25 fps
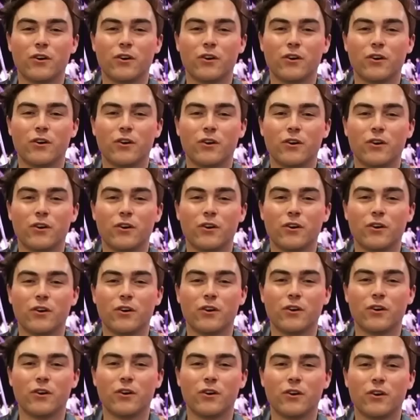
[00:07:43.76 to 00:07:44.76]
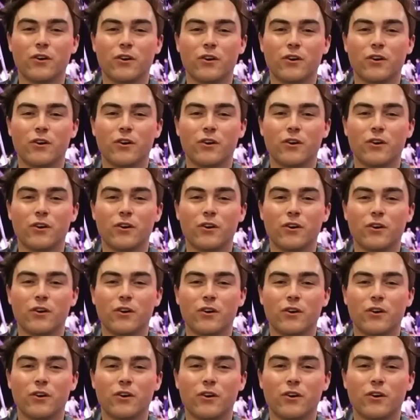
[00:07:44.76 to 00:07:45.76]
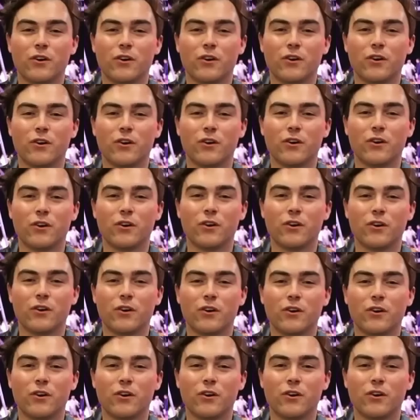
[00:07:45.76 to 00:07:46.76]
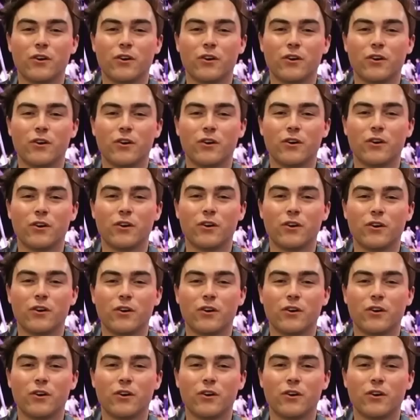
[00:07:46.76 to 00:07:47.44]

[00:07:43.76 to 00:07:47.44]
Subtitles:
No words are spoken by the person on screen.